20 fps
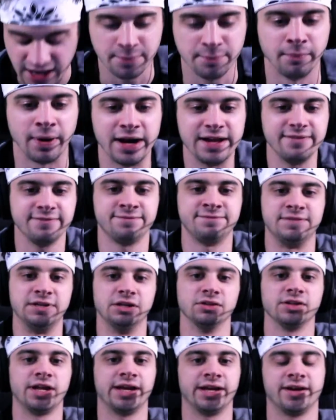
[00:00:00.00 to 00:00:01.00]
might
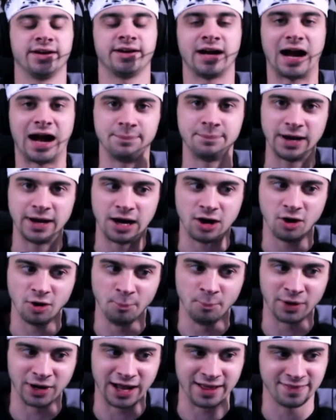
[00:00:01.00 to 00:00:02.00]
feel like a
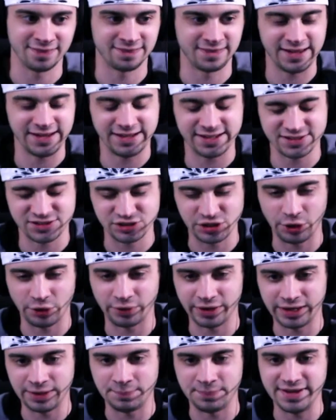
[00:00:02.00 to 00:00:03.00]
cop-out, but I think it's
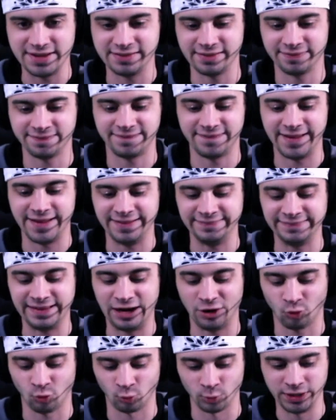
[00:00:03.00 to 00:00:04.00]
going to be the thing
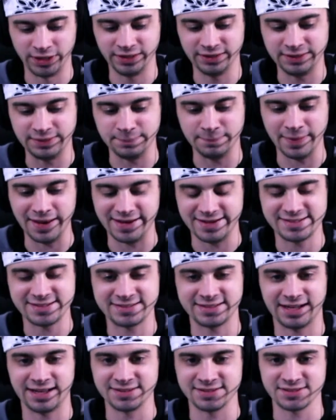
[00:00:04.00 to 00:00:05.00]
that really makes
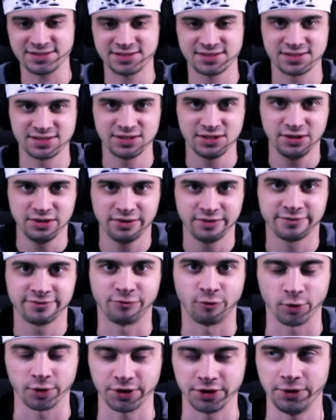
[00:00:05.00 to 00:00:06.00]
sense
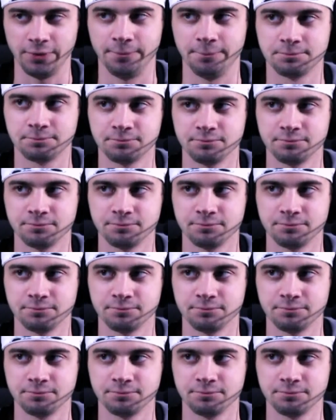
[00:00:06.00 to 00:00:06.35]
for you.